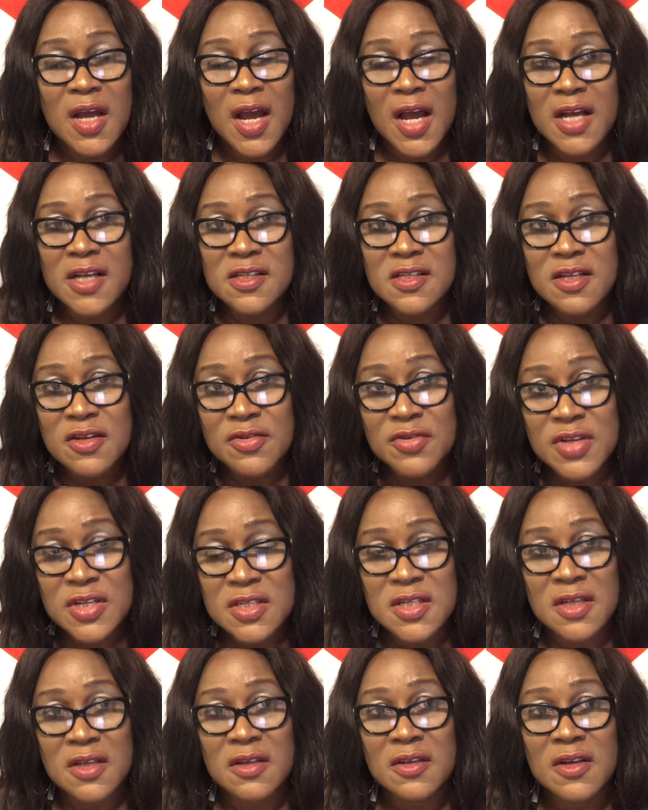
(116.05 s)
as a
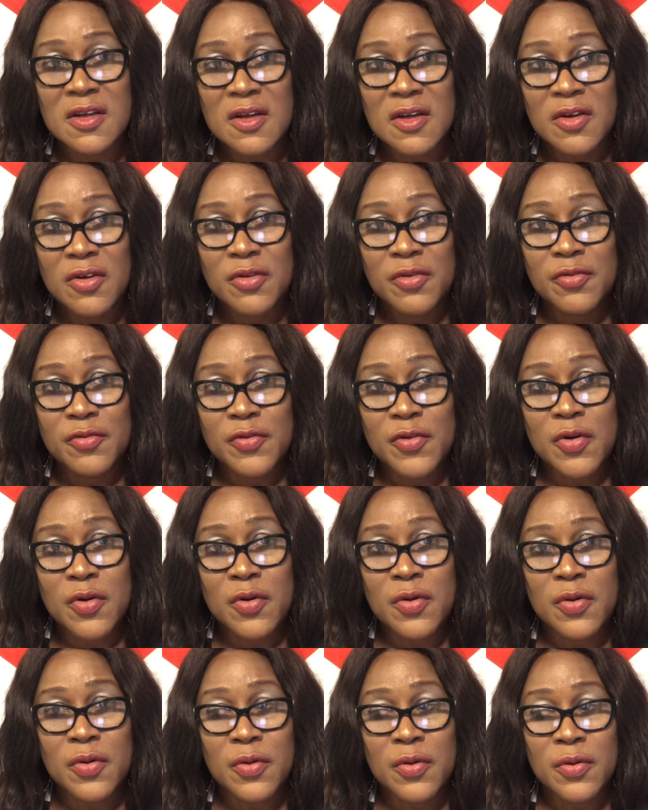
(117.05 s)
reason
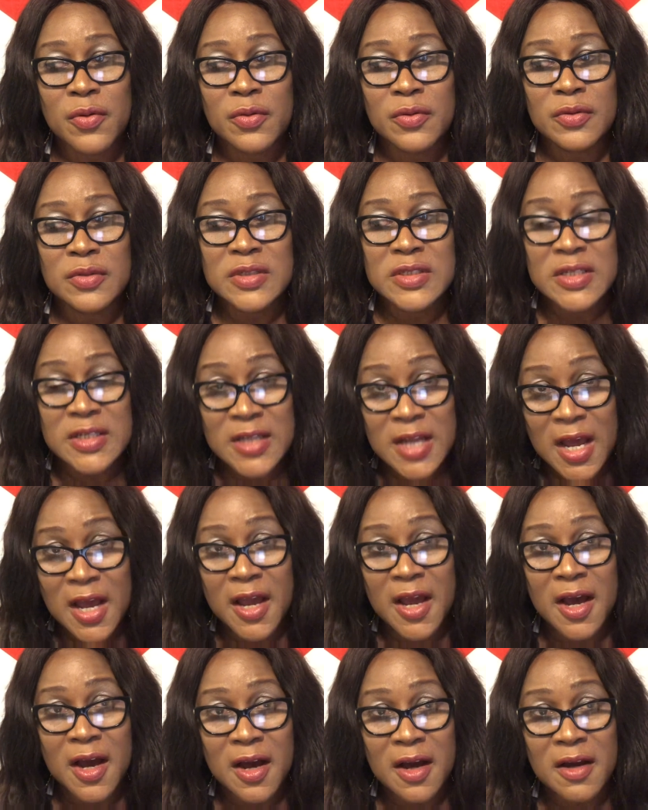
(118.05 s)
for
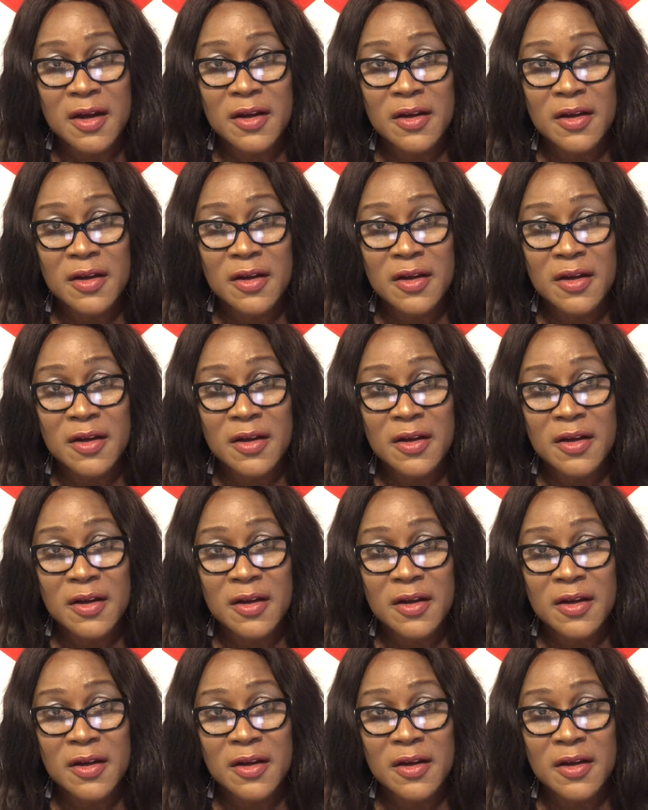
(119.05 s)
denial